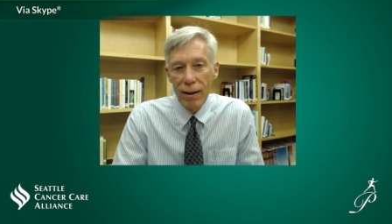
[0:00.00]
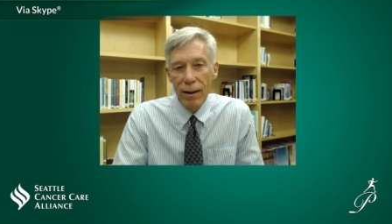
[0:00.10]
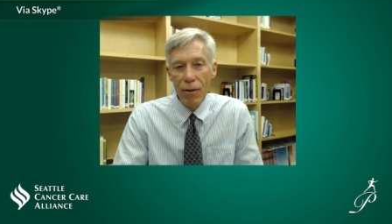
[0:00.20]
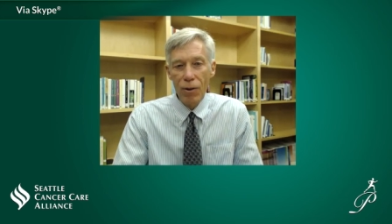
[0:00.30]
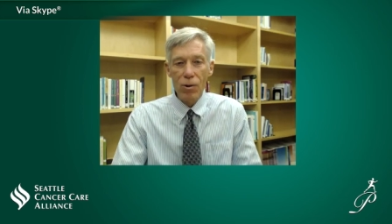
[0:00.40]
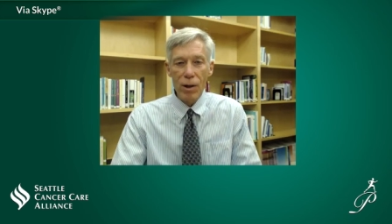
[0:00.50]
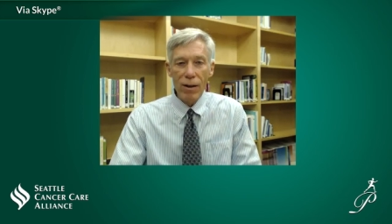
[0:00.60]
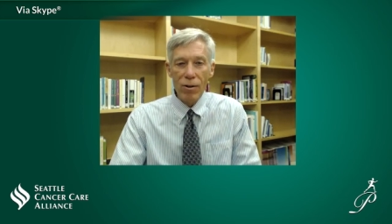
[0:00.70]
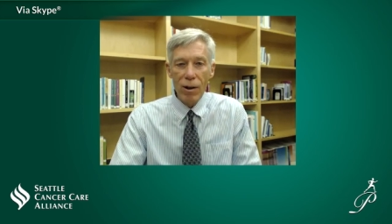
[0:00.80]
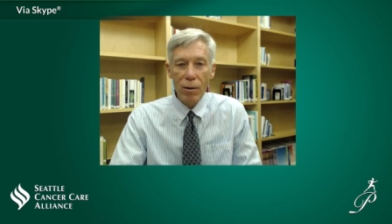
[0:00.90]
uh,
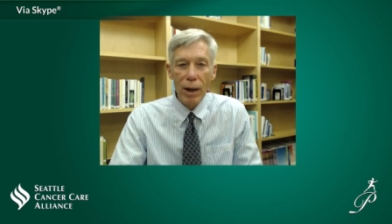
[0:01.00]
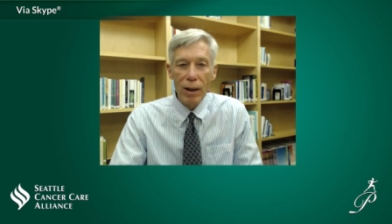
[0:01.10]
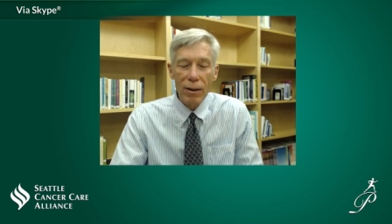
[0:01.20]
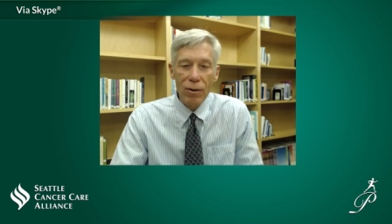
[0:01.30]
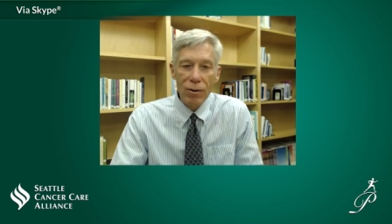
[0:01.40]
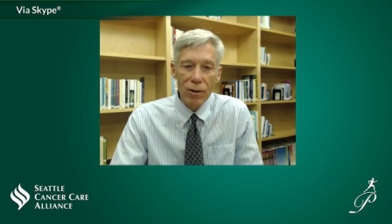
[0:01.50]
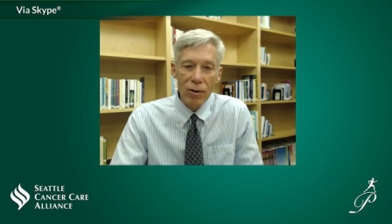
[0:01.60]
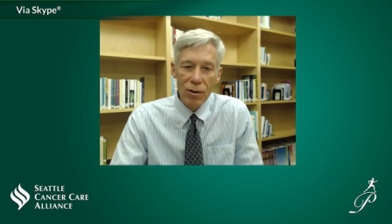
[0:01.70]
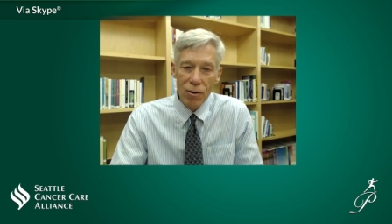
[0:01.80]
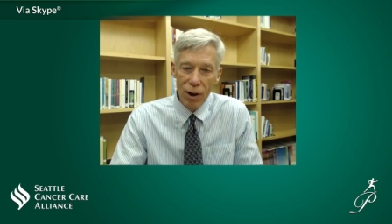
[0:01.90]
enthusiastic about this. It's
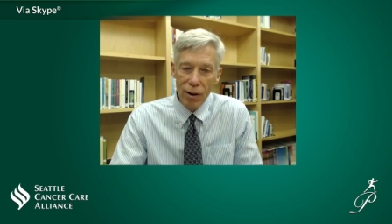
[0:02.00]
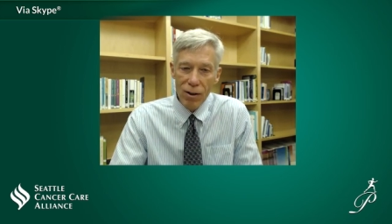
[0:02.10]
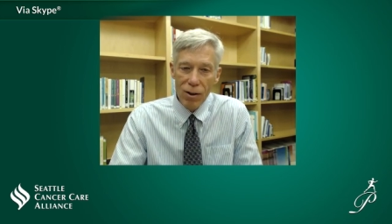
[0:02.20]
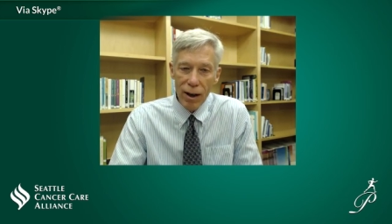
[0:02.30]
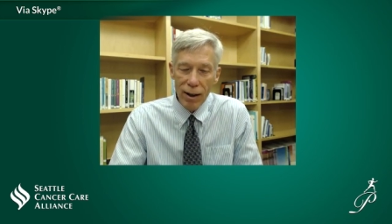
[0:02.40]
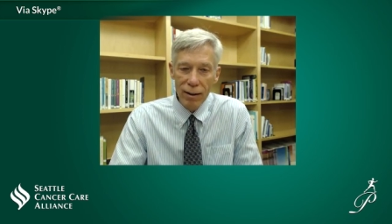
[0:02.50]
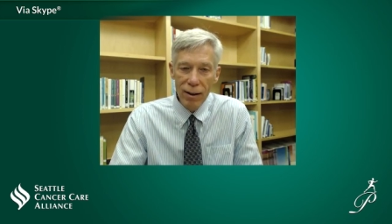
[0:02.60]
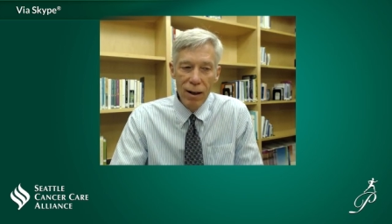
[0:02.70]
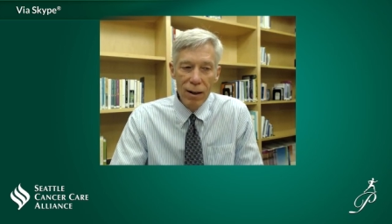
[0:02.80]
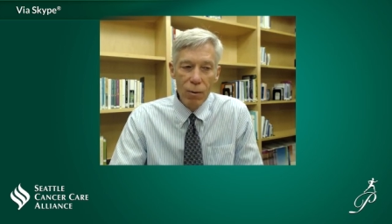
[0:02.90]
it's very
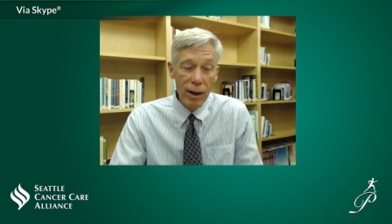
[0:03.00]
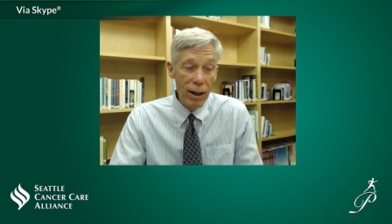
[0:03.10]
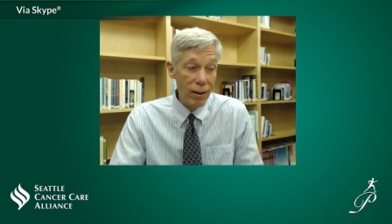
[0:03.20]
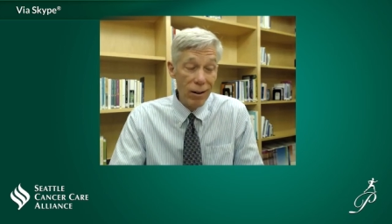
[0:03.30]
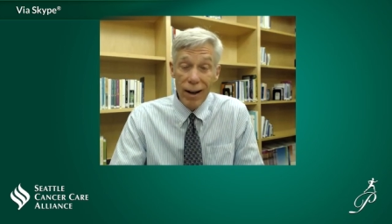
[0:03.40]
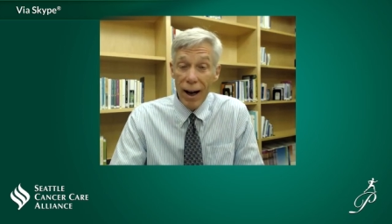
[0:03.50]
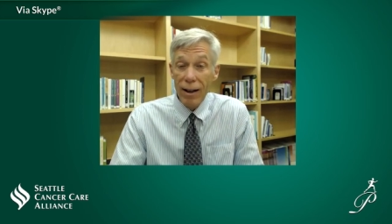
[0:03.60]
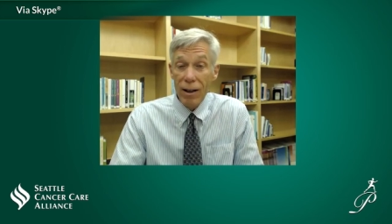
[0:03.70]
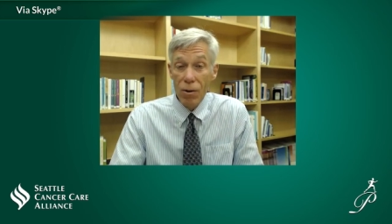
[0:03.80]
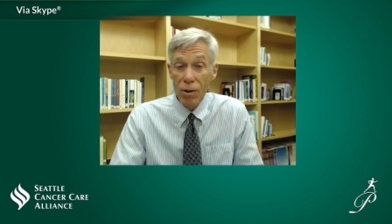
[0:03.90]
exciting. We need to learn
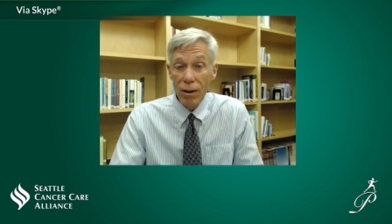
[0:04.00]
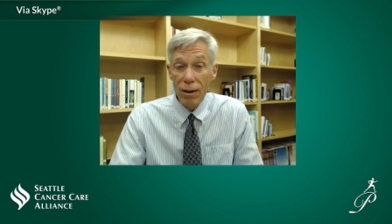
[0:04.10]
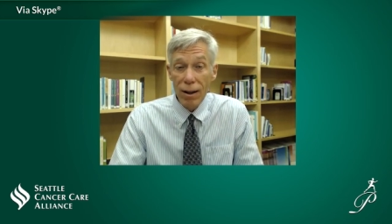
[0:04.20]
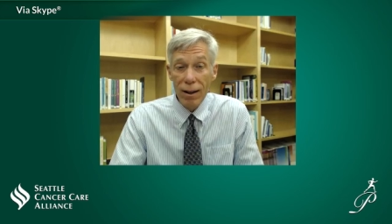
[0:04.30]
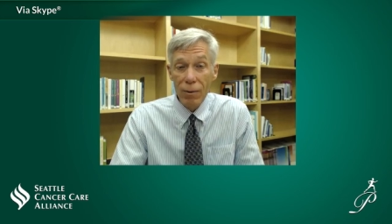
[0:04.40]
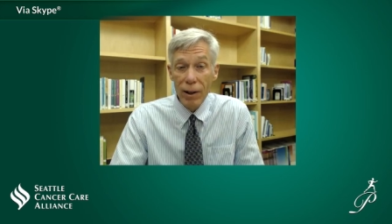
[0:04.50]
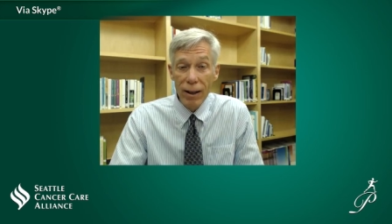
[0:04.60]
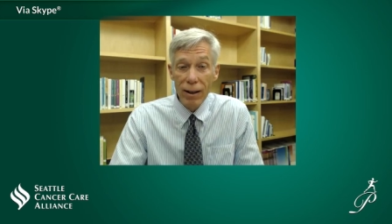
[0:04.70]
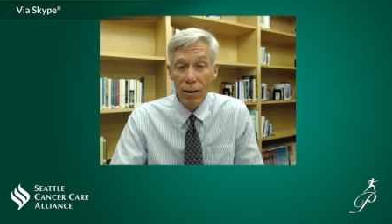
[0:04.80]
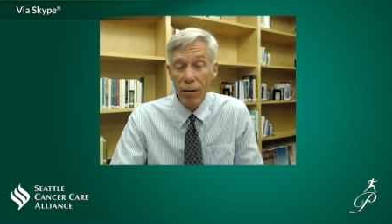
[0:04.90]
how to use it. Uh, we
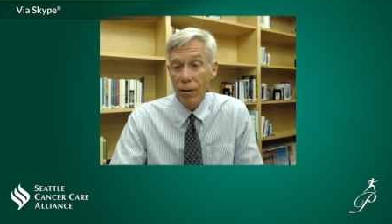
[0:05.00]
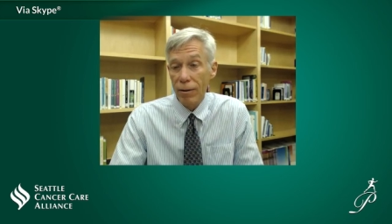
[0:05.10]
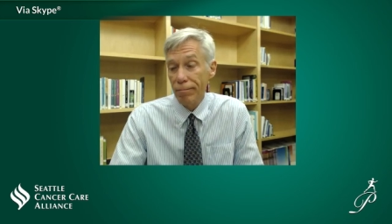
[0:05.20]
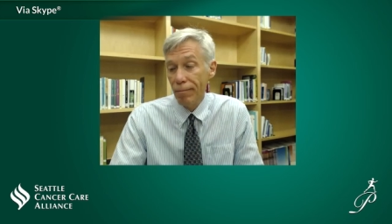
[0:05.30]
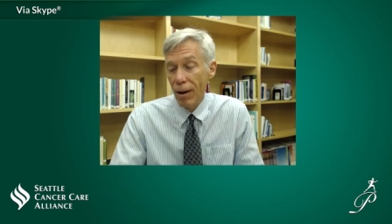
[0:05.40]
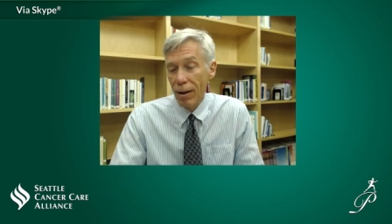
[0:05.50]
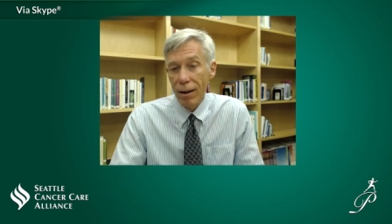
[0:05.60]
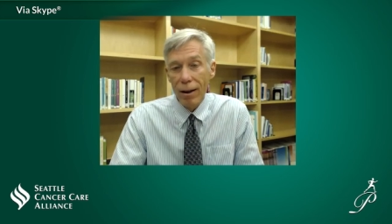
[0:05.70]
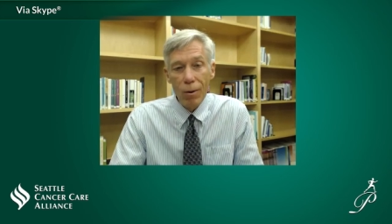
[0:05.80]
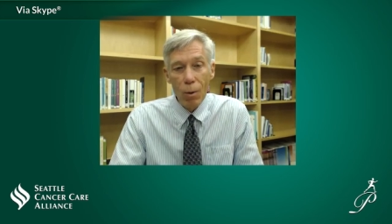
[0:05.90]
need to learn,
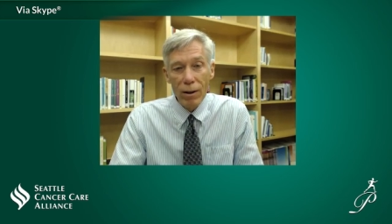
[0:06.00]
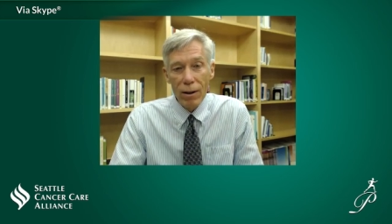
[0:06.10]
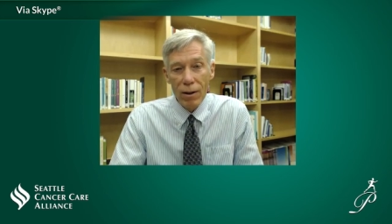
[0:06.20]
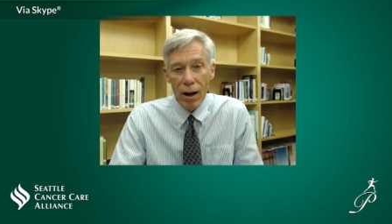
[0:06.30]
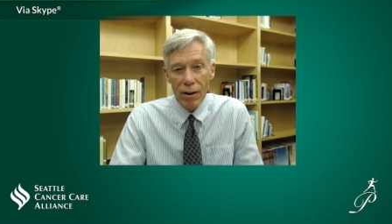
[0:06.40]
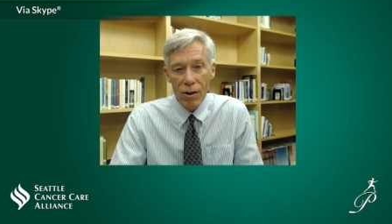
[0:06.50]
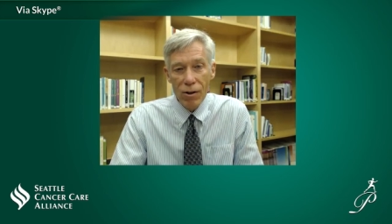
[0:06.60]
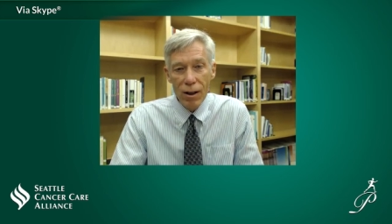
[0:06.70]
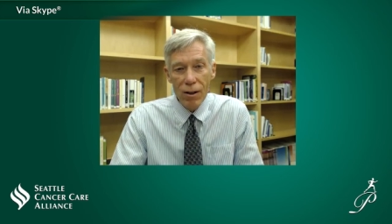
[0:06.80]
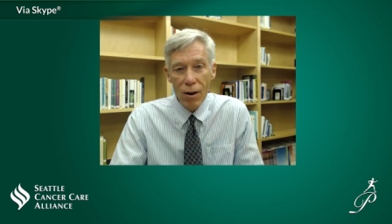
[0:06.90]
you know, what the
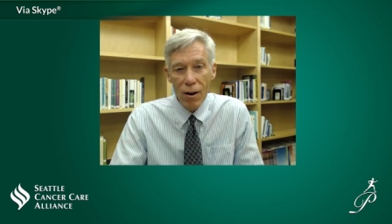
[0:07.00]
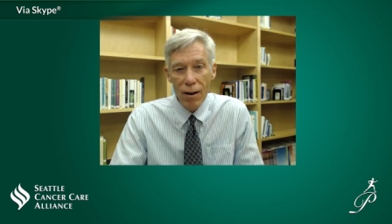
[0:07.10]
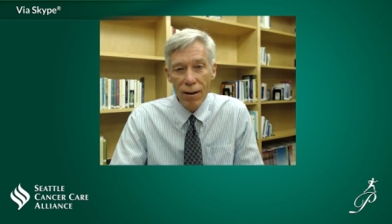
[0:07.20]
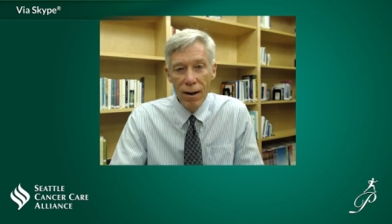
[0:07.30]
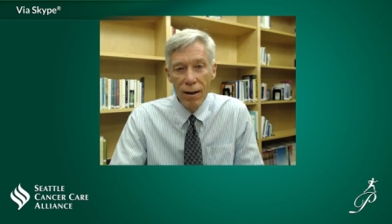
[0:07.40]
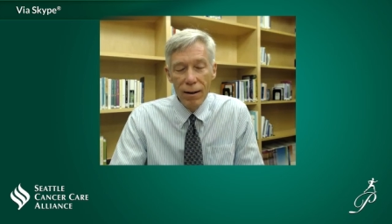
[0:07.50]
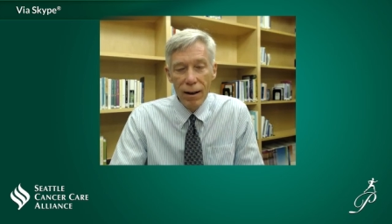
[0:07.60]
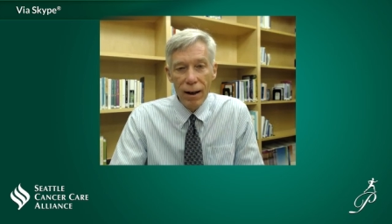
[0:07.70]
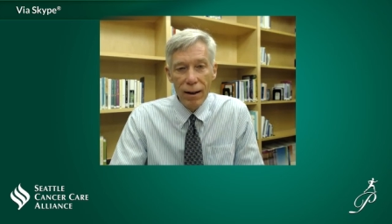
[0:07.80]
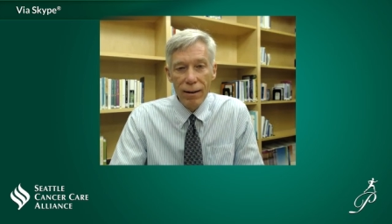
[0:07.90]
toxicities are
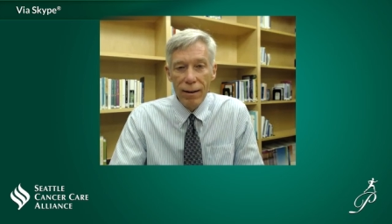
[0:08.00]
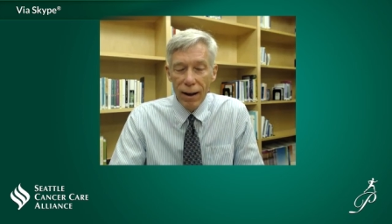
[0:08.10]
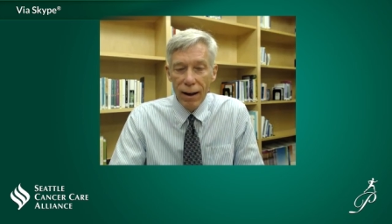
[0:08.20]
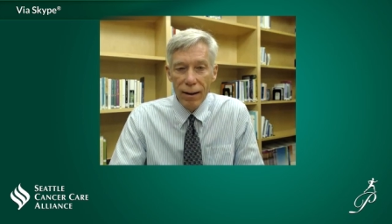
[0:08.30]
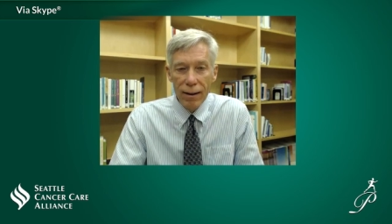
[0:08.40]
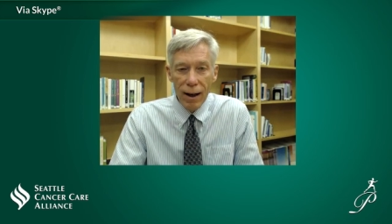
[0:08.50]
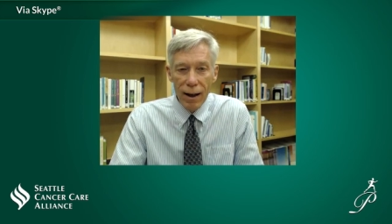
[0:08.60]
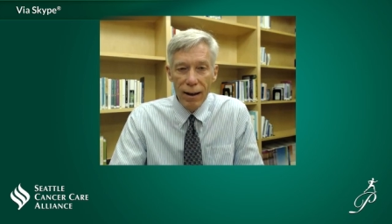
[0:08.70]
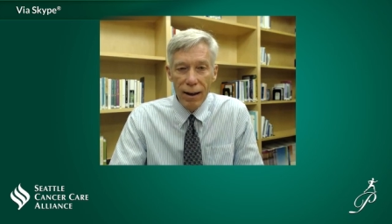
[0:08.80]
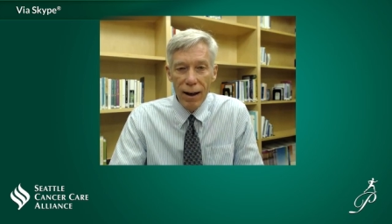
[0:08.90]
and and
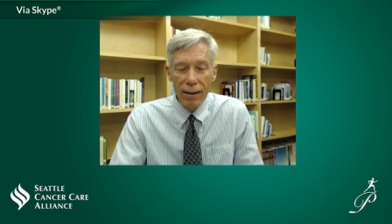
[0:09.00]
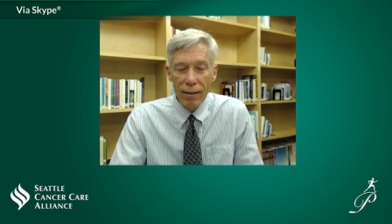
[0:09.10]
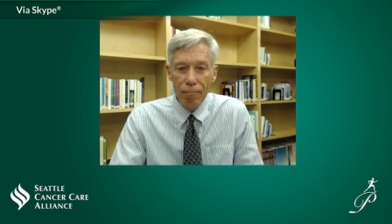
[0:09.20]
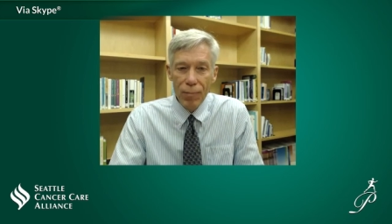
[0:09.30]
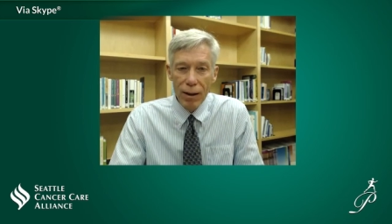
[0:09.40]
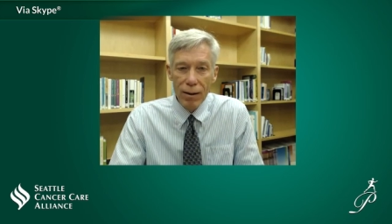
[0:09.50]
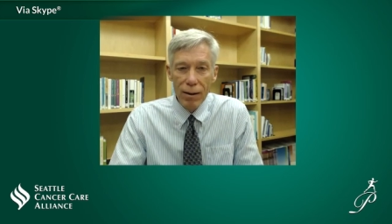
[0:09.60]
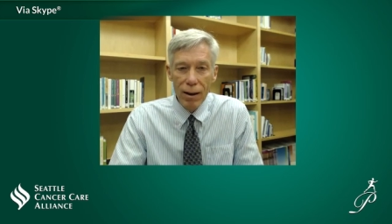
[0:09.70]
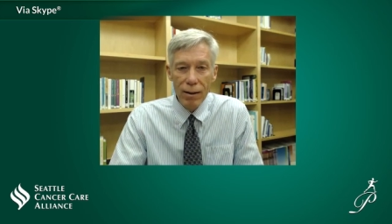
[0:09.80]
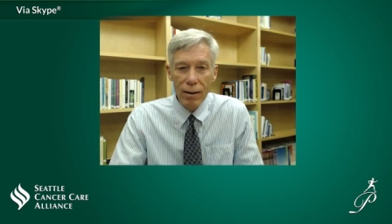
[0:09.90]
uh, and
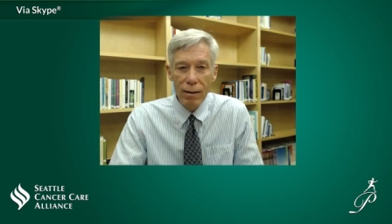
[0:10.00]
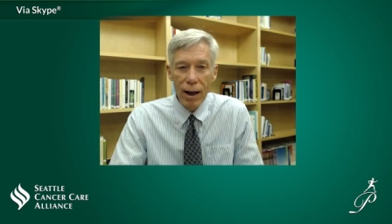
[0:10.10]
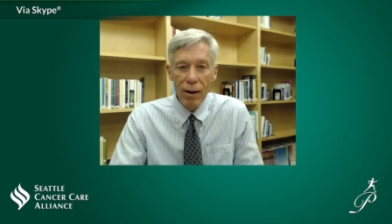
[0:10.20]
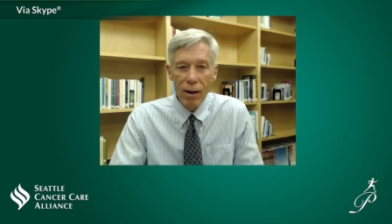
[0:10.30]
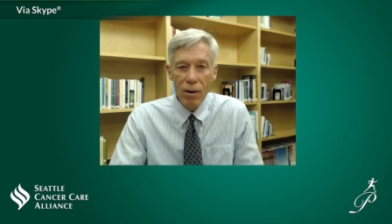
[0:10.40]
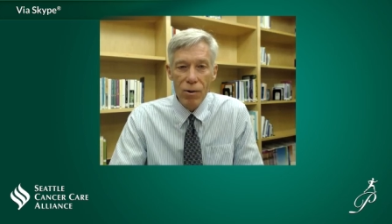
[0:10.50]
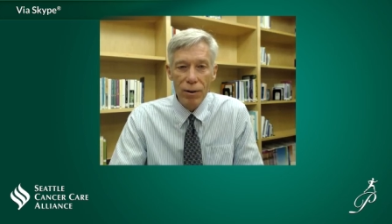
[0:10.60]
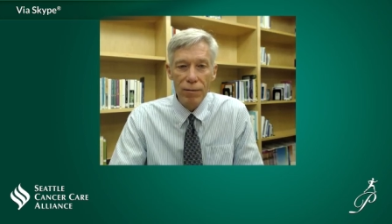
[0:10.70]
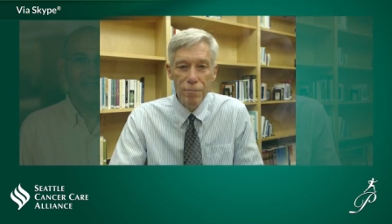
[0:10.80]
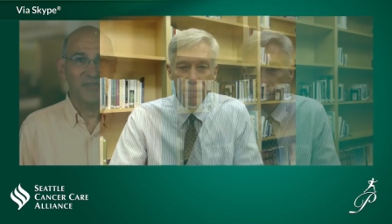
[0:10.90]
and and how to use it.